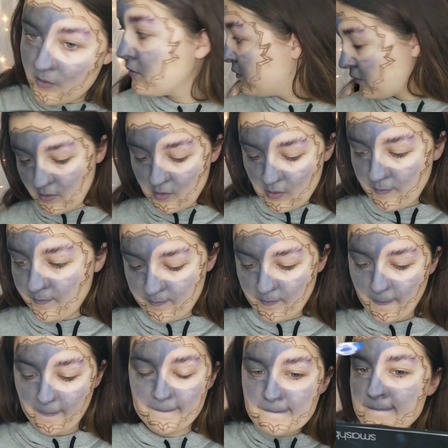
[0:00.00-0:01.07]
as you can
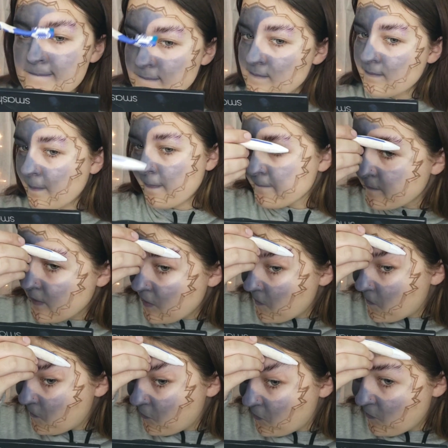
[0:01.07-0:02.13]
see, I trimmed out a
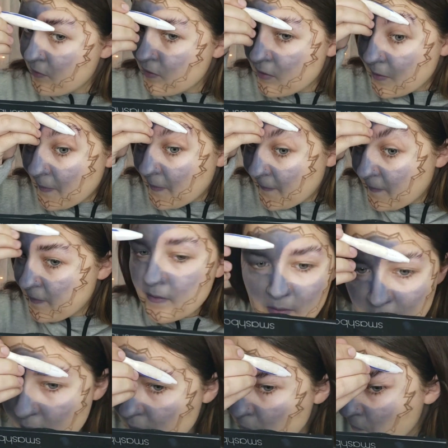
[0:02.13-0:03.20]
lot of
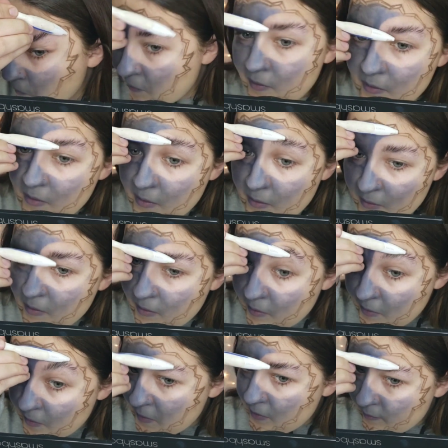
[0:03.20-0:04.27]
video.
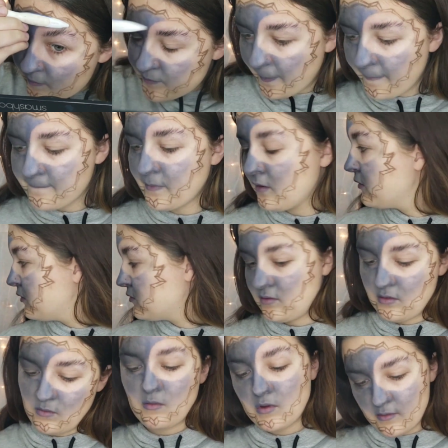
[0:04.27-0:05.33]
If I wouldn't
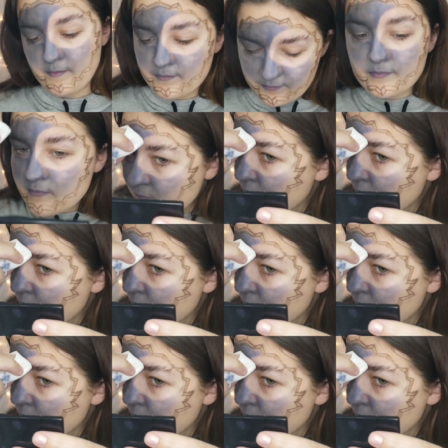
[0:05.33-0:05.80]
have, it would have been